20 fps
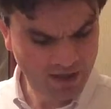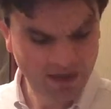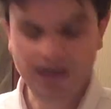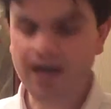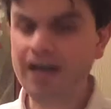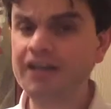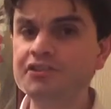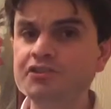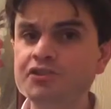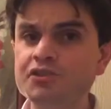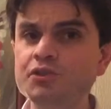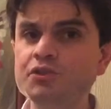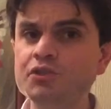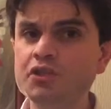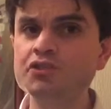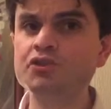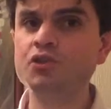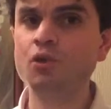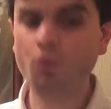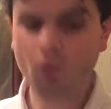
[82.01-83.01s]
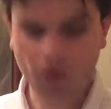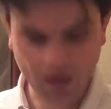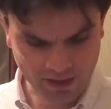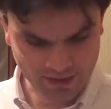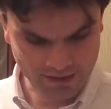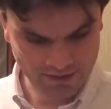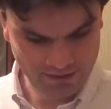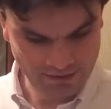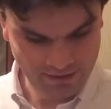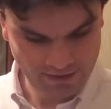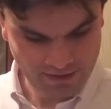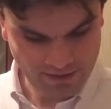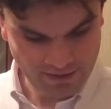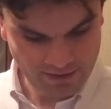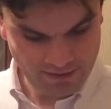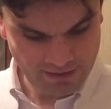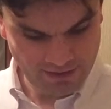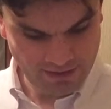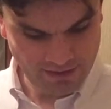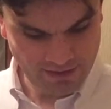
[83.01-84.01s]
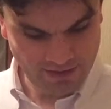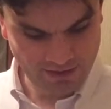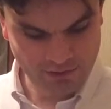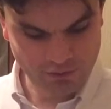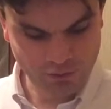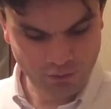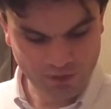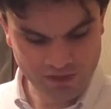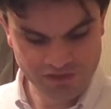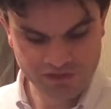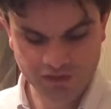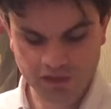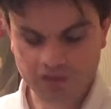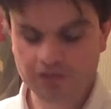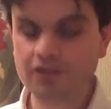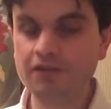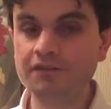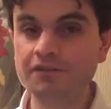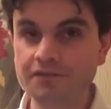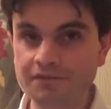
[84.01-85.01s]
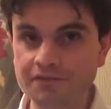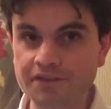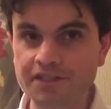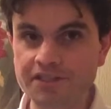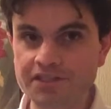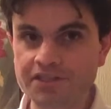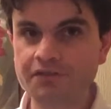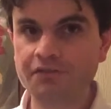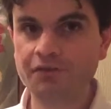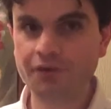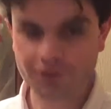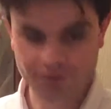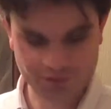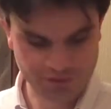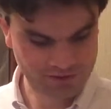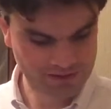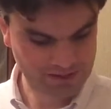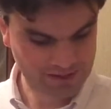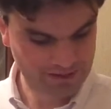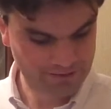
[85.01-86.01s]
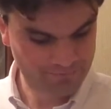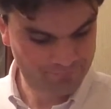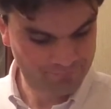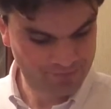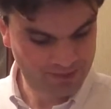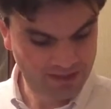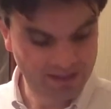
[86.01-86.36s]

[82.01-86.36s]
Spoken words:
I do not know why it was not convened for today,